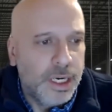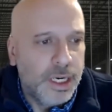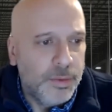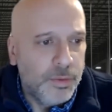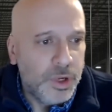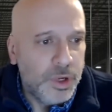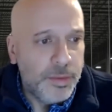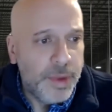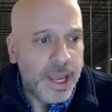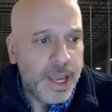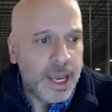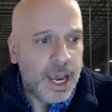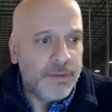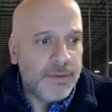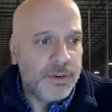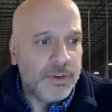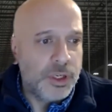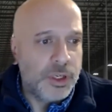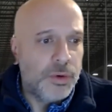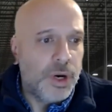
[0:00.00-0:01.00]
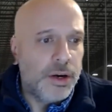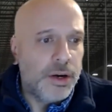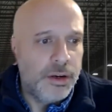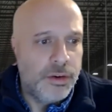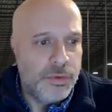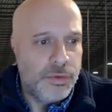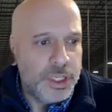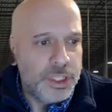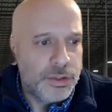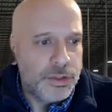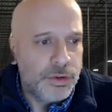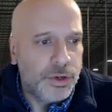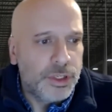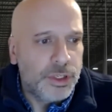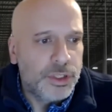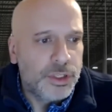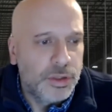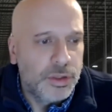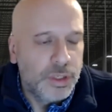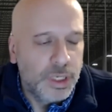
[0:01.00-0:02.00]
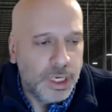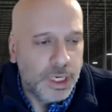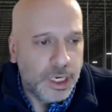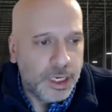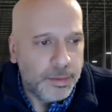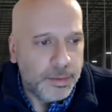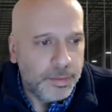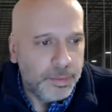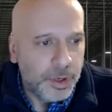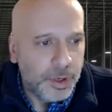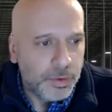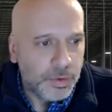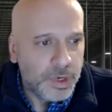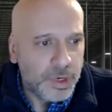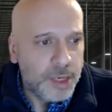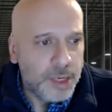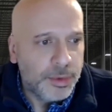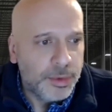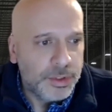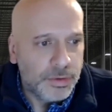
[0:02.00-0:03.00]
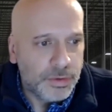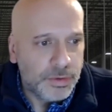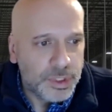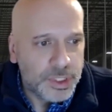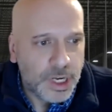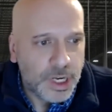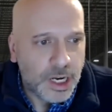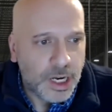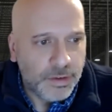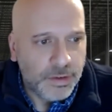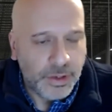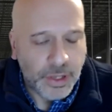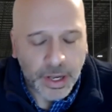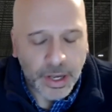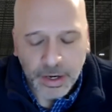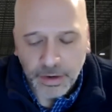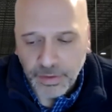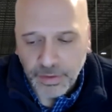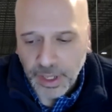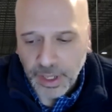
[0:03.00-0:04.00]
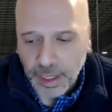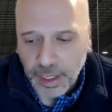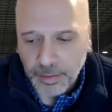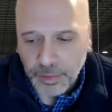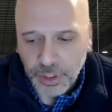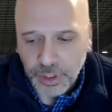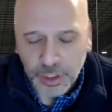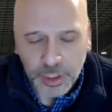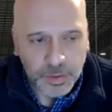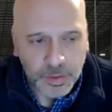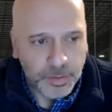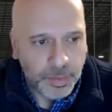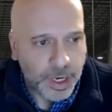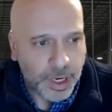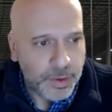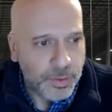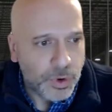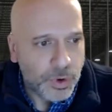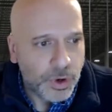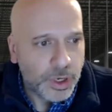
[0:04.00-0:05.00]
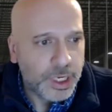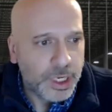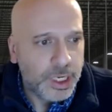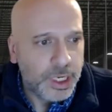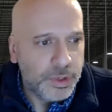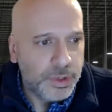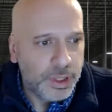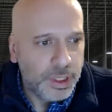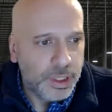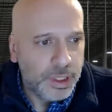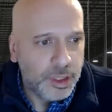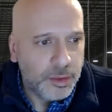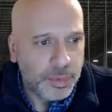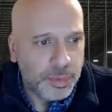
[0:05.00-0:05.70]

We may have to go out and research, but we're able to resolve a lot of them just by working within the